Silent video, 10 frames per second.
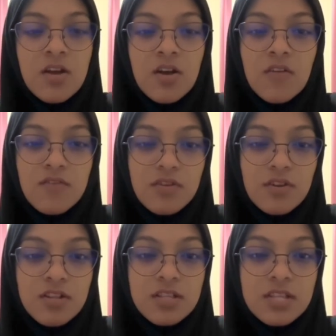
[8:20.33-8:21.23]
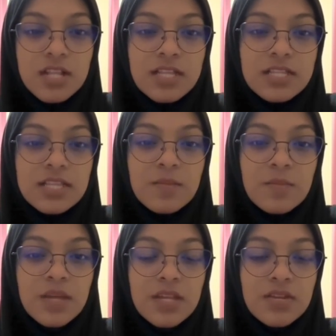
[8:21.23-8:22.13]
Overall, the lead-tin
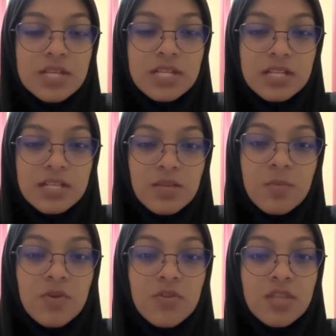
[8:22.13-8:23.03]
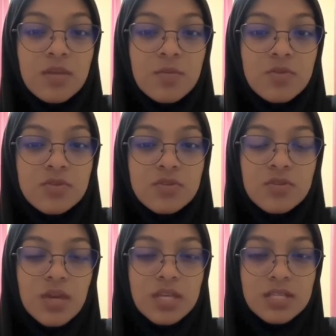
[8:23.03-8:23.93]
binary system contributes
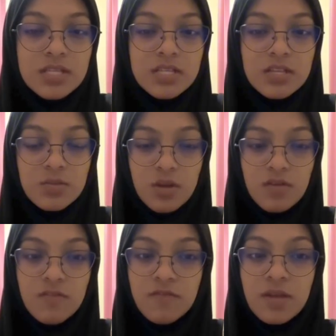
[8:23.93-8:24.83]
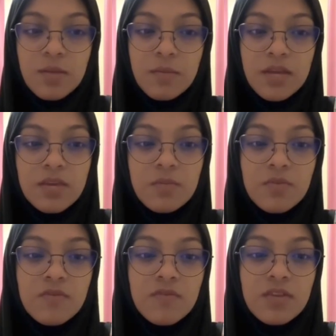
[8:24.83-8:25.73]
to SDG12 by
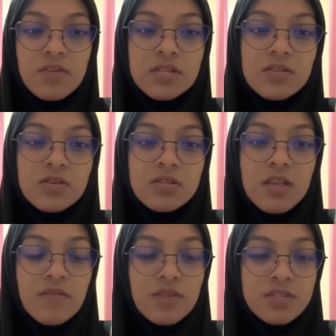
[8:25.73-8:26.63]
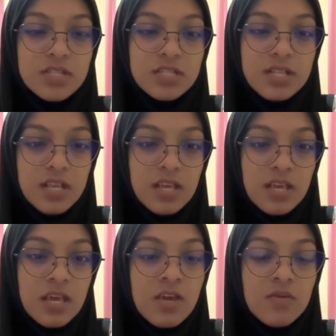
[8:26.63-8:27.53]
improving resource efficiency,
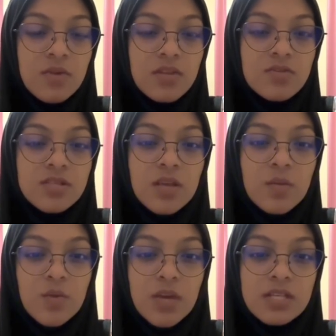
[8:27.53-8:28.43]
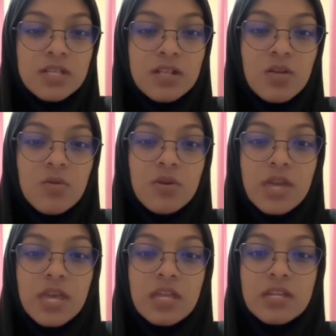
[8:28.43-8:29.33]
reducing waste,
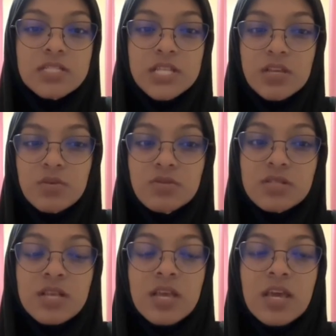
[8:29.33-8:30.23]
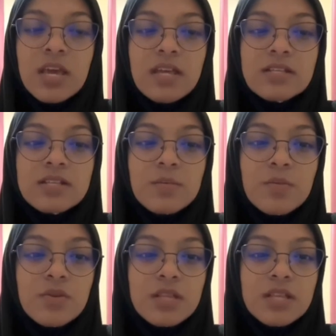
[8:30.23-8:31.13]
lowering energy use, and
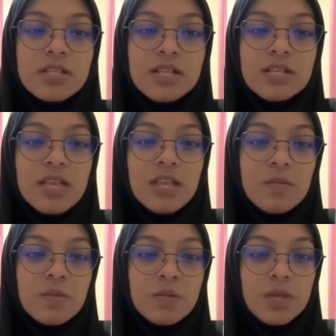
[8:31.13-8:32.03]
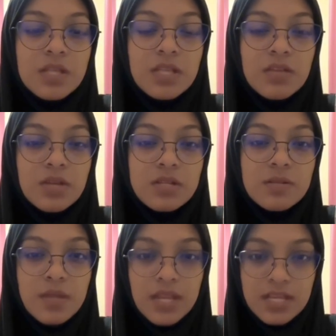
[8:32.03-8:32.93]
supporting sustainable materials
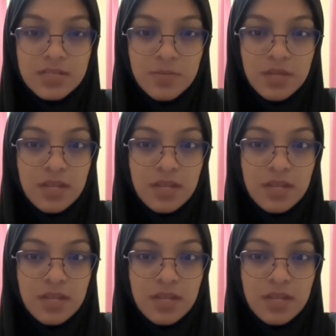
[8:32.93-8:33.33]
management.